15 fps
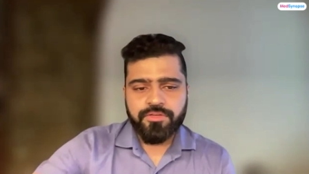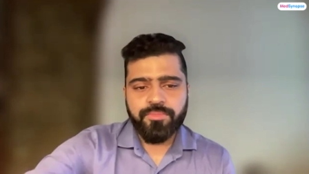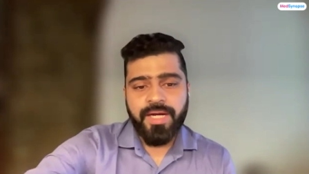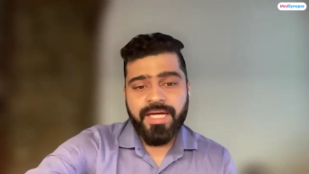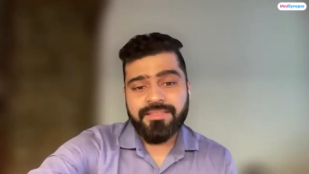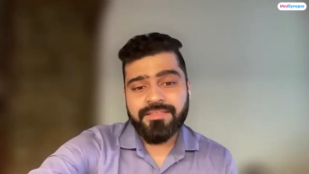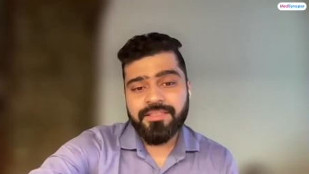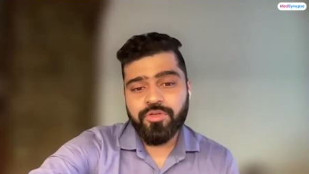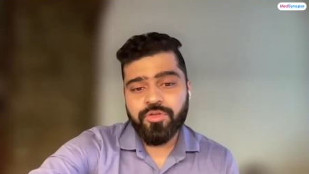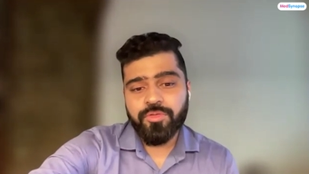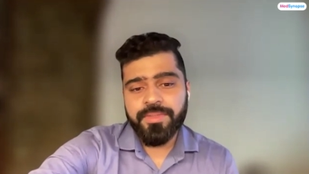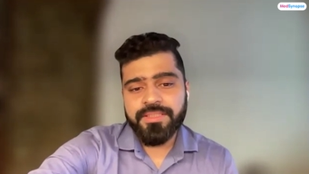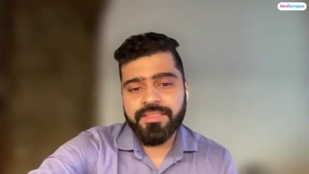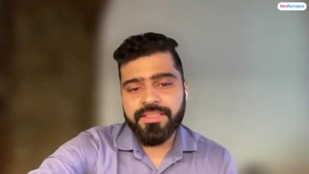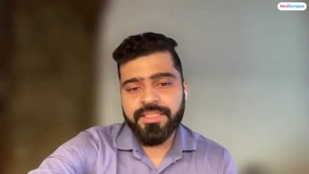So managing
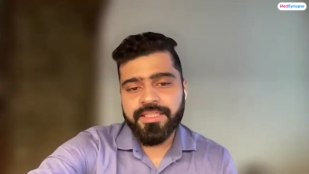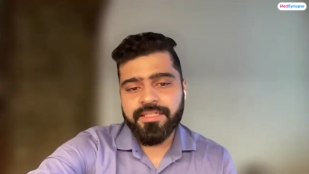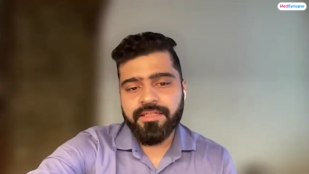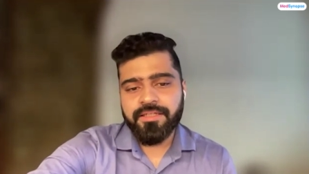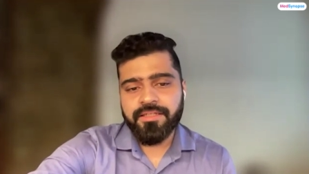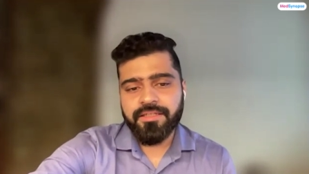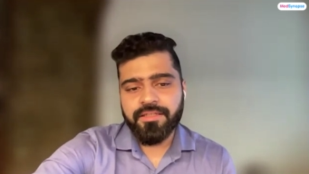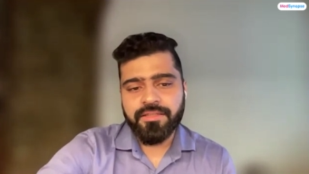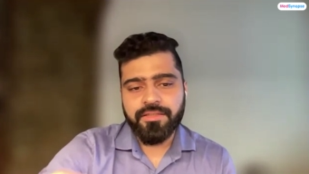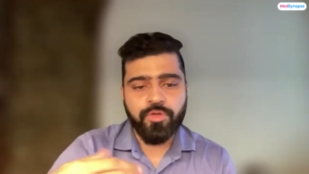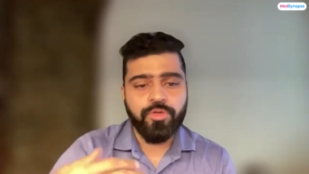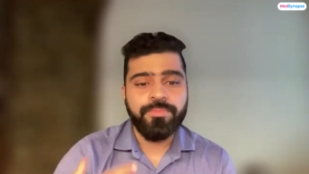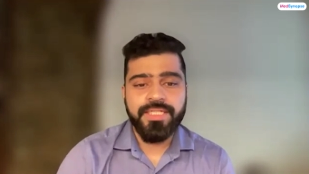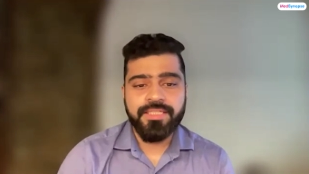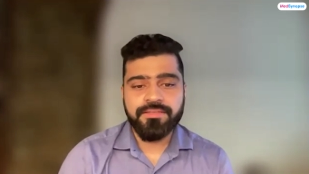obesity,
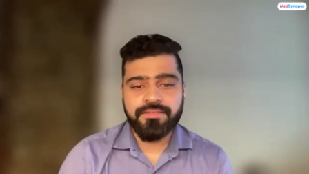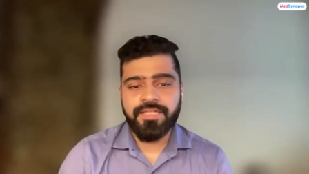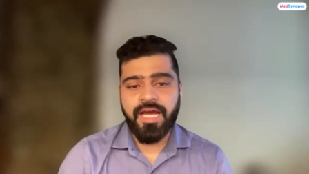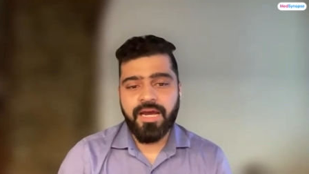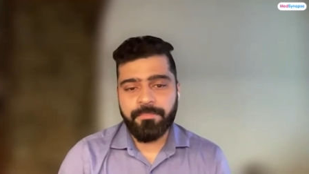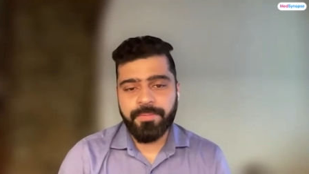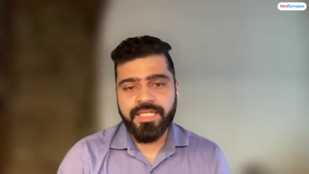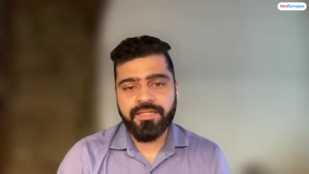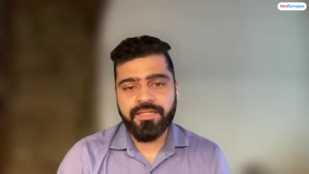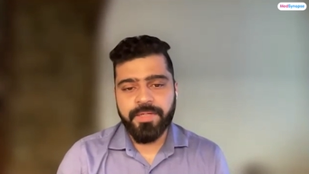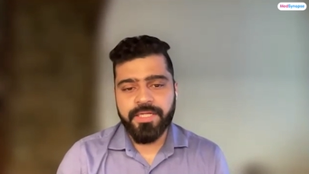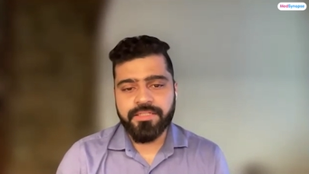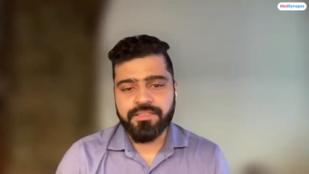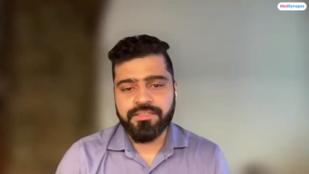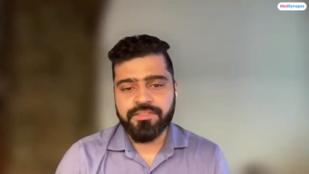obese diabetic
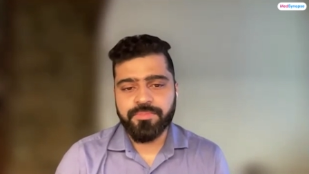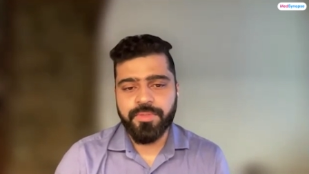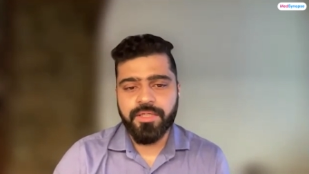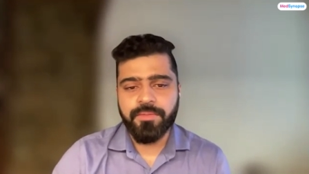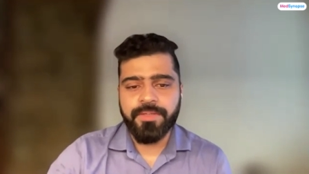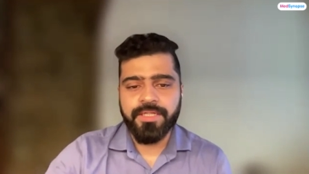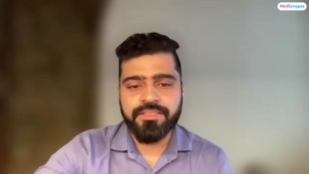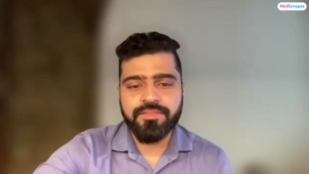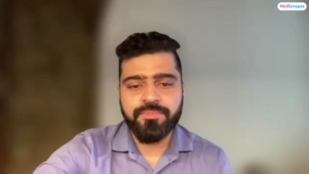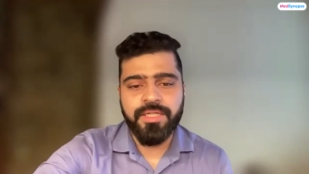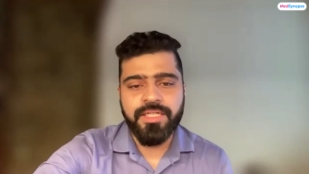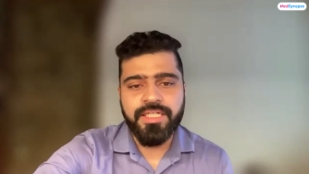patients present